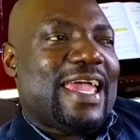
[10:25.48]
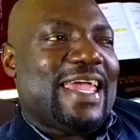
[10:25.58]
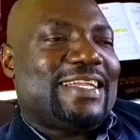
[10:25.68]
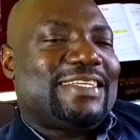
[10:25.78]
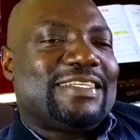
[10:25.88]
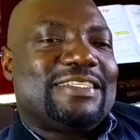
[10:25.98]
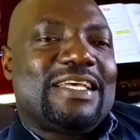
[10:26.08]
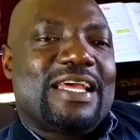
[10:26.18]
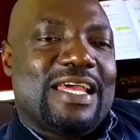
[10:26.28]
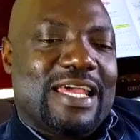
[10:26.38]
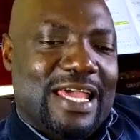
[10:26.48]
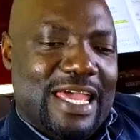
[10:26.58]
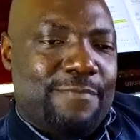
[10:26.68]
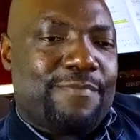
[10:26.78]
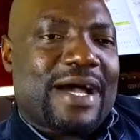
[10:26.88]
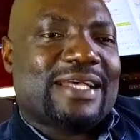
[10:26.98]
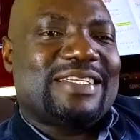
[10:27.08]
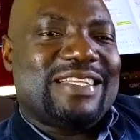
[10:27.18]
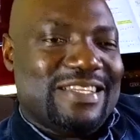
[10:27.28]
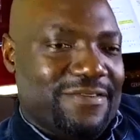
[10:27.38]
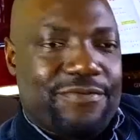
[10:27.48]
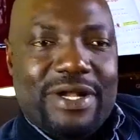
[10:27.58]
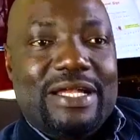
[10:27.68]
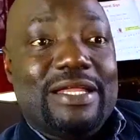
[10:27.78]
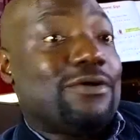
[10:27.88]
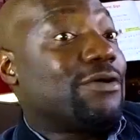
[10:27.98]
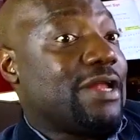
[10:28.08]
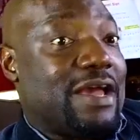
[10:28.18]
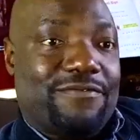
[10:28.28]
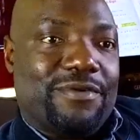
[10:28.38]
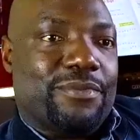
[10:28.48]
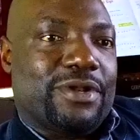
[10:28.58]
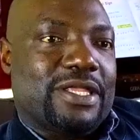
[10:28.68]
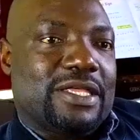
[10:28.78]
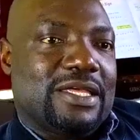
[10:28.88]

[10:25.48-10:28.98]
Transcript: it impacts differently on everybody.